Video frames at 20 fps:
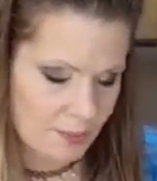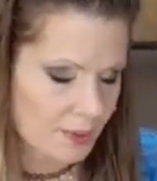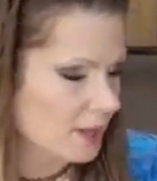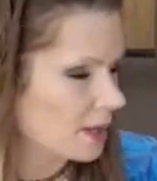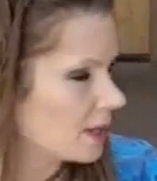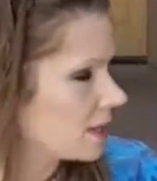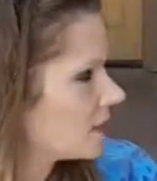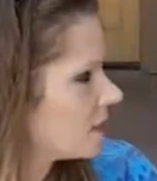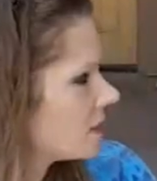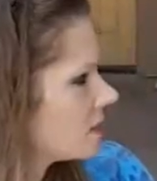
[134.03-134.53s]

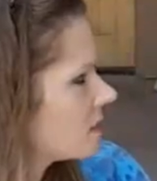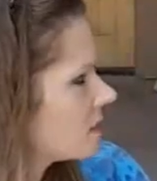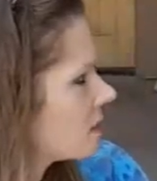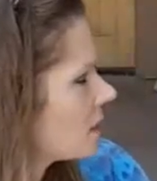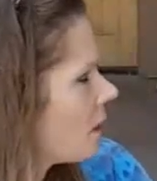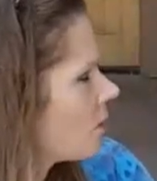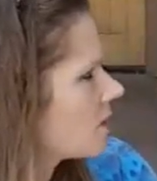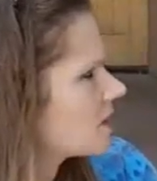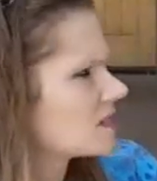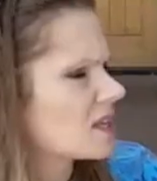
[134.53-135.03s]
plus
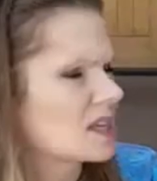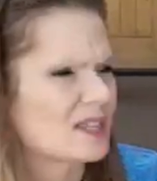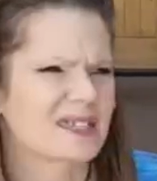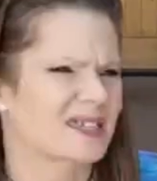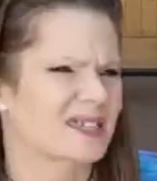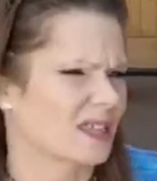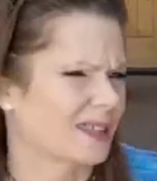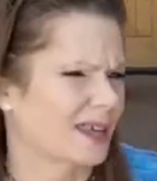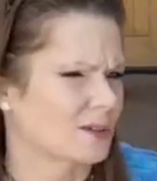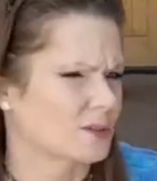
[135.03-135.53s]
I want to say
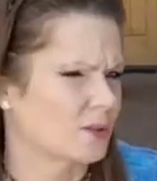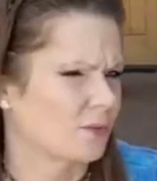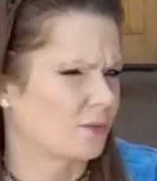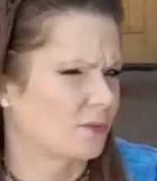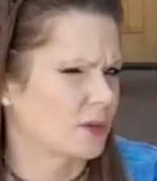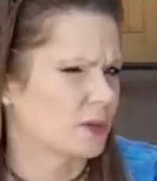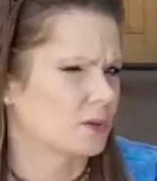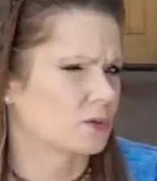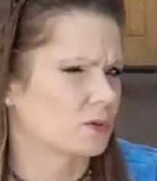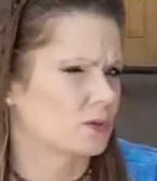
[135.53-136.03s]
it's 10,000
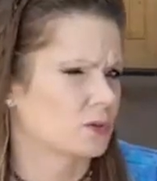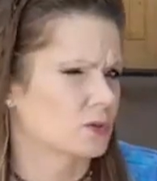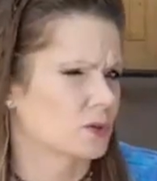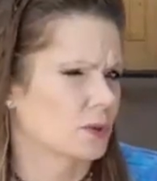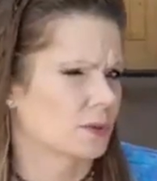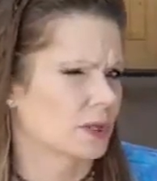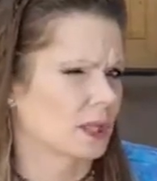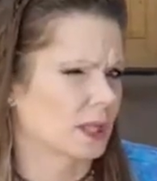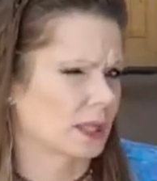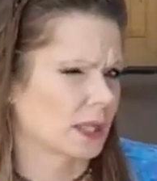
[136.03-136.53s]
views or
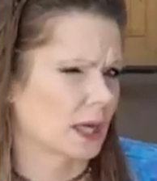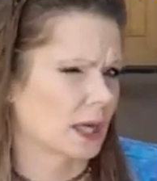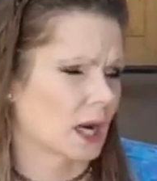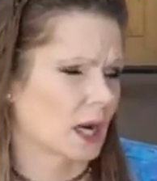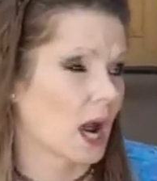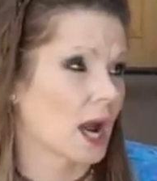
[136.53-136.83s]
something like that.